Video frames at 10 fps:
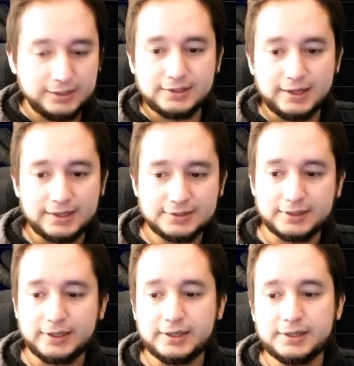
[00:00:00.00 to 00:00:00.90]
has
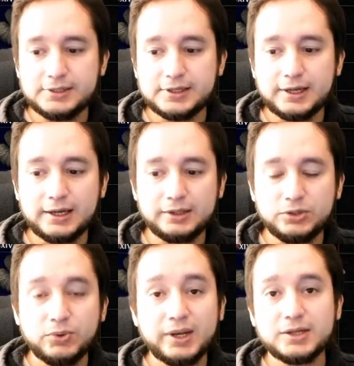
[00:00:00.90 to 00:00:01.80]
is
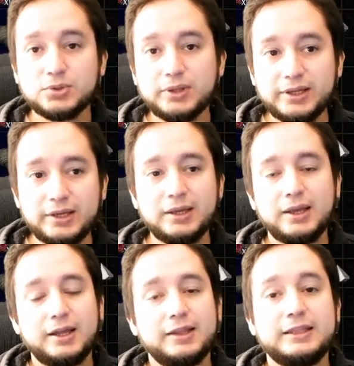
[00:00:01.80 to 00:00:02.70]
that you can actually
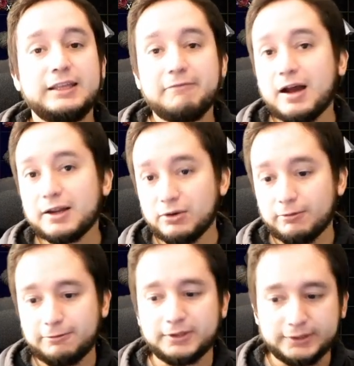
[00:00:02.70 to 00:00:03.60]
debug your
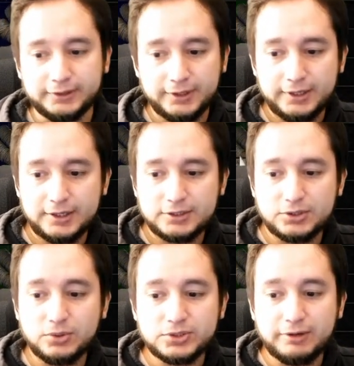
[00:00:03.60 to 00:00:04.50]
filter.
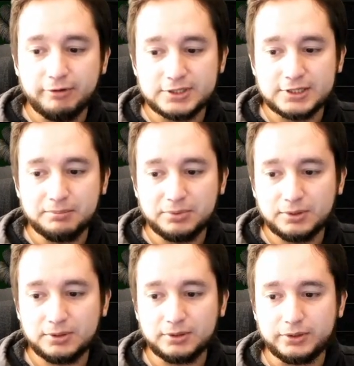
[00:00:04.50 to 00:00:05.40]
So say for
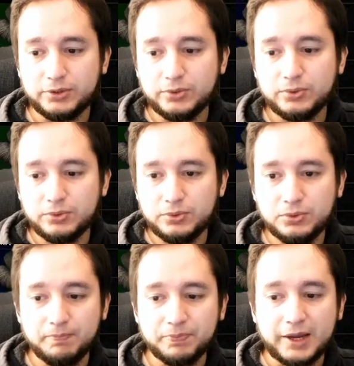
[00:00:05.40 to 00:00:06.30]
example,
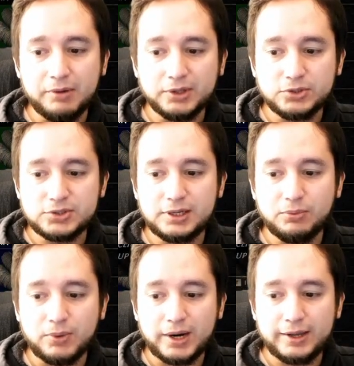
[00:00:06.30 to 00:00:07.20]
I want to see
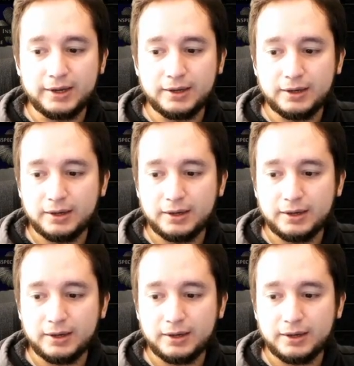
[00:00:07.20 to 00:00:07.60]
why